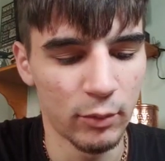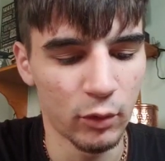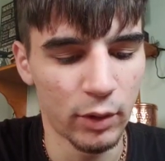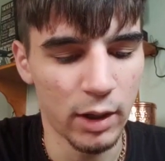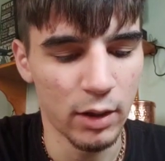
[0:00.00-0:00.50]

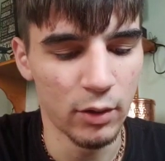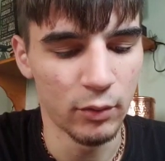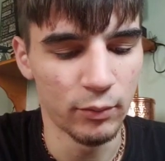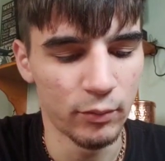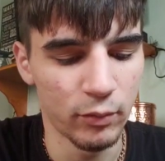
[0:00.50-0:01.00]
Tornado
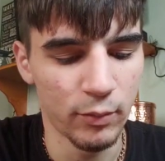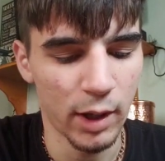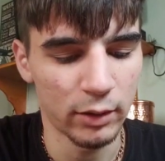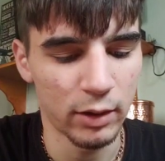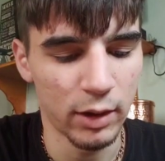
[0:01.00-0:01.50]

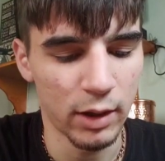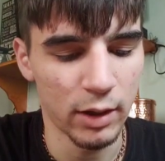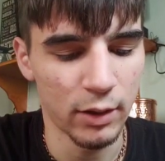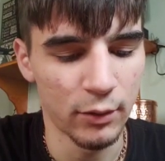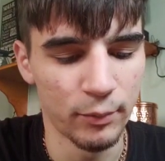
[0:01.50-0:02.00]
back to Knight
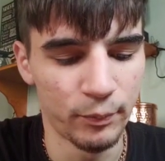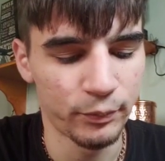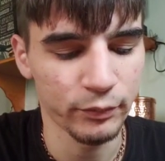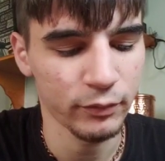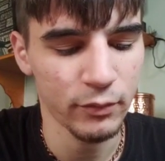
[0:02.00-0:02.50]
now.
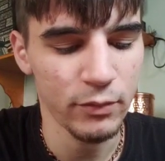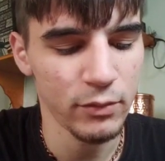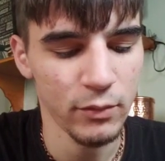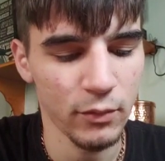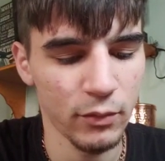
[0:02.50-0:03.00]

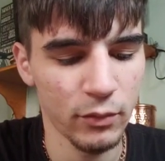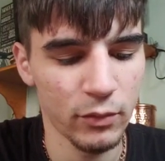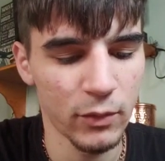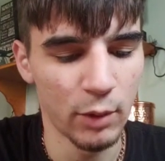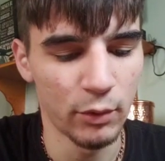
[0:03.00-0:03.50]

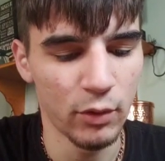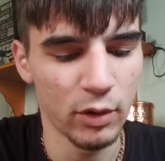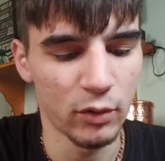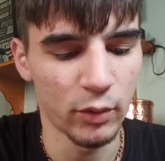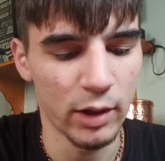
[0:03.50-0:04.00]
Yeah, we're doing a
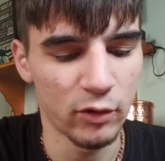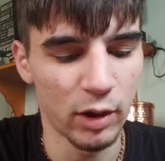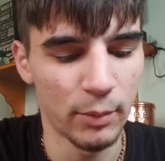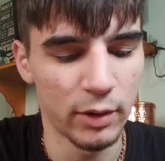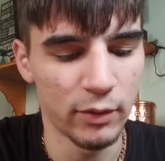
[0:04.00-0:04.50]
great
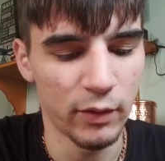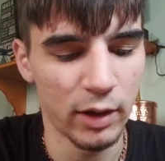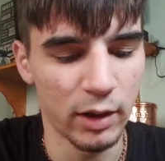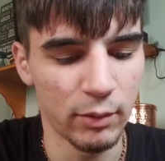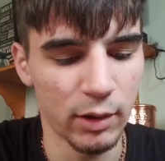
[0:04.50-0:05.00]
job of
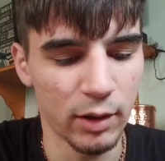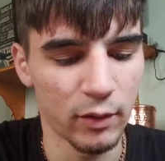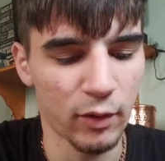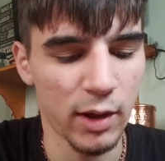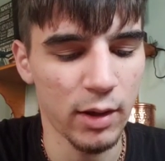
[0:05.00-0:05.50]
defending
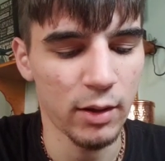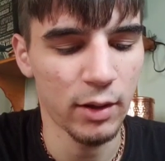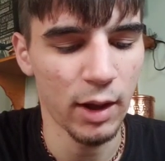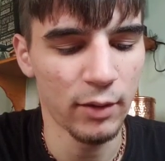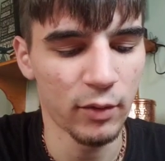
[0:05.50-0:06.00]
because he
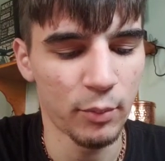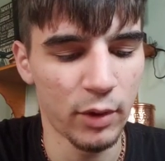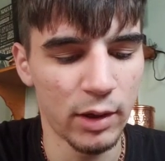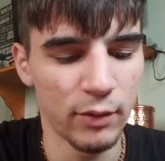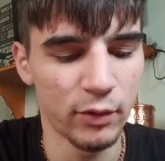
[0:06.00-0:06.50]
has a
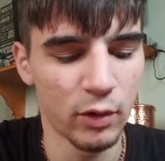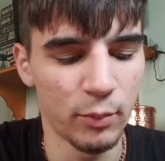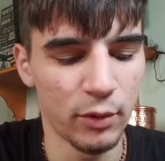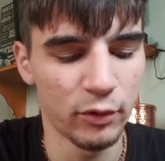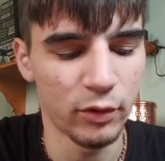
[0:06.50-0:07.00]
pretty difficult
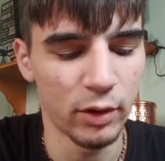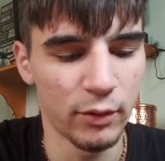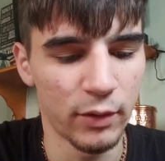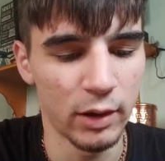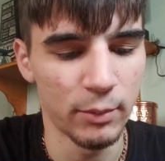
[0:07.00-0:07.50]
push to
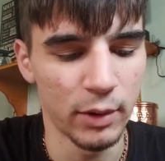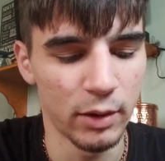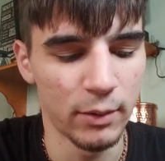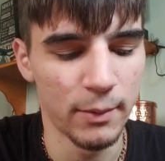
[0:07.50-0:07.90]
defend, but